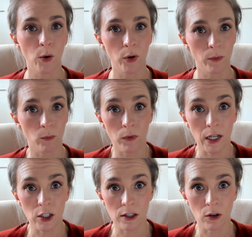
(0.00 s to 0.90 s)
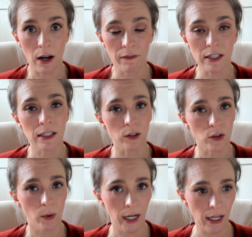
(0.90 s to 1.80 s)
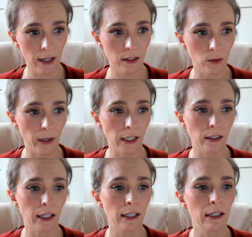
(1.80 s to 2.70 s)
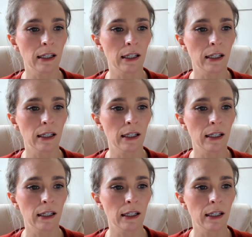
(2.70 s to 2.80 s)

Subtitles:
or they just don't have the skills quite yet to regulate.